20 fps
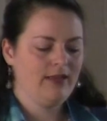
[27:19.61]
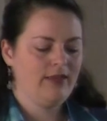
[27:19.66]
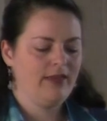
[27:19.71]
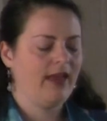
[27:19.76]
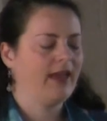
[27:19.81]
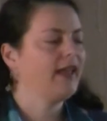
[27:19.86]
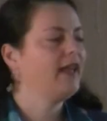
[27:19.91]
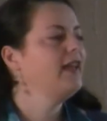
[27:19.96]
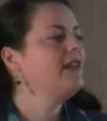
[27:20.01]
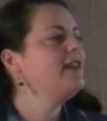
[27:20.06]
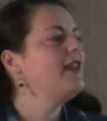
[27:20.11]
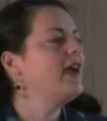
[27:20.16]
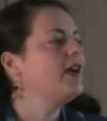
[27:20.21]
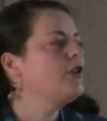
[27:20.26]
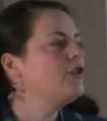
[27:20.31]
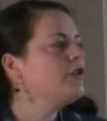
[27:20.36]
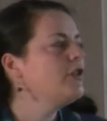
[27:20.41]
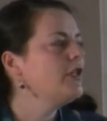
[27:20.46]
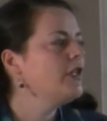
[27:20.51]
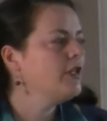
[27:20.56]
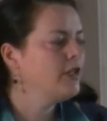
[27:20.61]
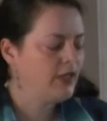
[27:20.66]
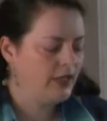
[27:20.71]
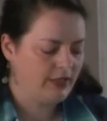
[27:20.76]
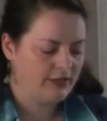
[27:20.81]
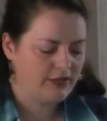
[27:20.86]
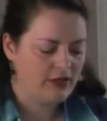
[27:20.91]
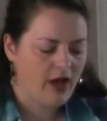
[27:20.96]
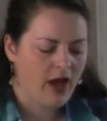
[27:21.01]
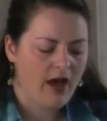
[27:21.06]
That connection
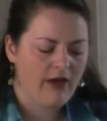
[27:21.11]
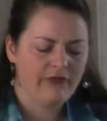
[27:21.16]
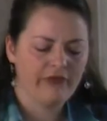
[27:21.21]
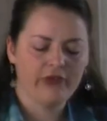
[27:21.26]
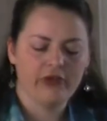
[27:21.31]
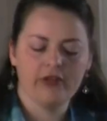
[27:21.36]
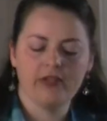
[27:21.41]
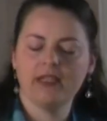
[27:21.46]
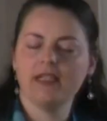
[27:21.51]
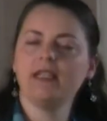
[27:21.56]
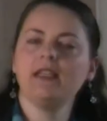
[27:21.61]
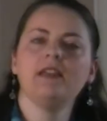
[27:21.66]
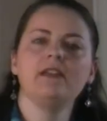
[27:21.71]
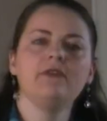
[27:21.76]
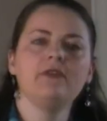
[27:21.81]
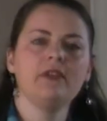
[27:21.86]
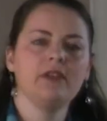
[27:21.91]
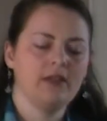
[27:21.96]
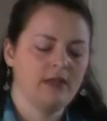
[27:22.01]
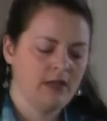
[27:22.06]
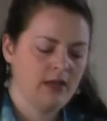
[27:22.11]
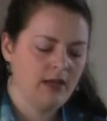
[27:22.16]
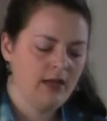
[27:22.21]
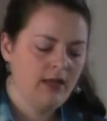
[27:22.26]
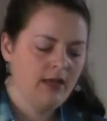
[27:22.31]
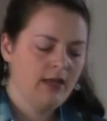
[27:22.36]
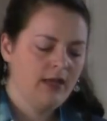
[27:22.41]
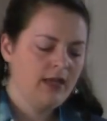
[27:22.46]
is offered even